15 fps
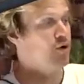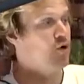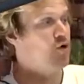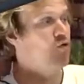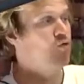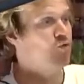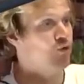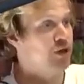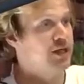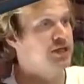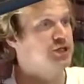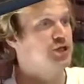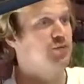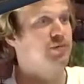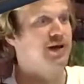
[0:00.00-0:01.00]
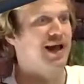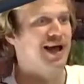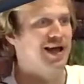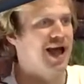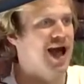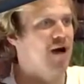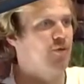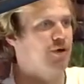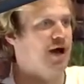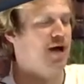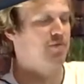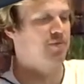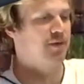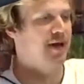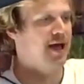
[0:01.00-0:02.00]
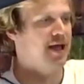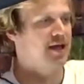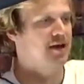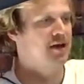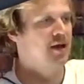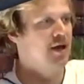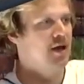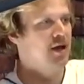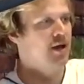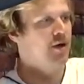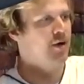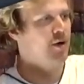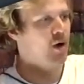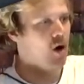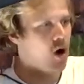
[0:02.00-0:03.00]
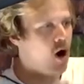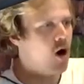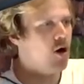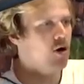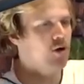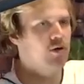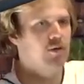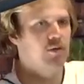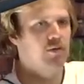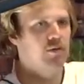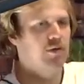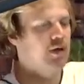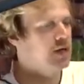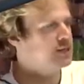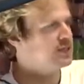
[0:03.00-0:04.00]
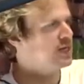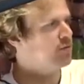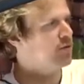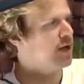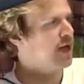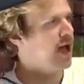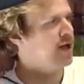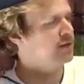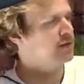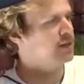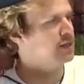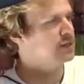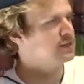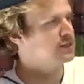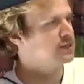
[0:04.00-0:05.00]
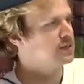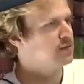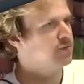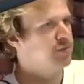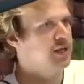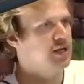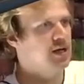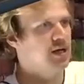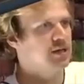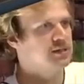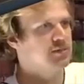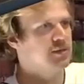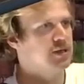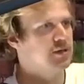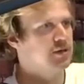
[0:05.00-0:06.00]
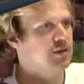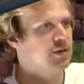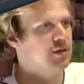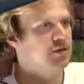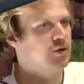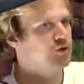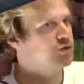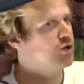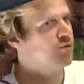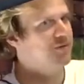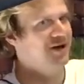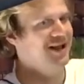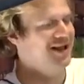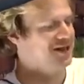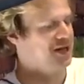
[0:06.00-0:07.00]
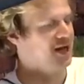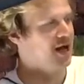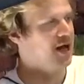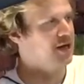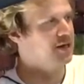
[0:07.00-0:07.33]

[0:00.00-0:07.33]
who really should be like, we're not playing, are NCAA athletes, because there's no money in the line.